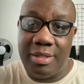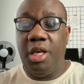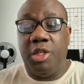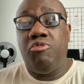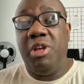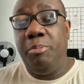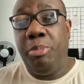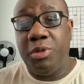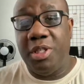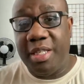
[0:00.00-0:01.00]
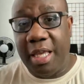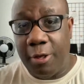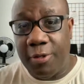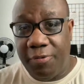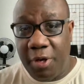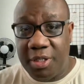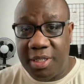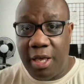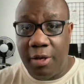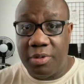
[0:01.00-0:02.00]
It's really important to get those first
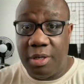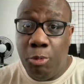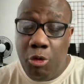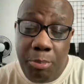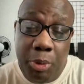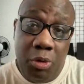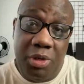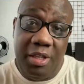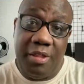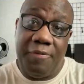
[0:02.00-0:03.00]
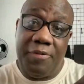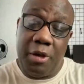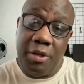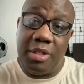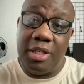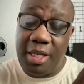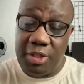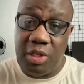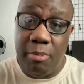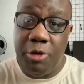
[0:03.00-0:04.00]
sales and, more importantly, the first
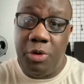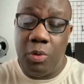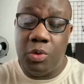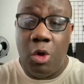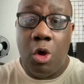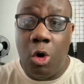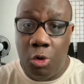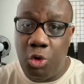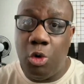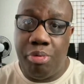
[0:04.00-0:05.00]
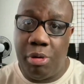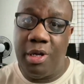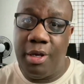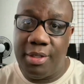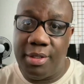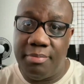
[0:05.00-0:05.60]
testimonials on your products.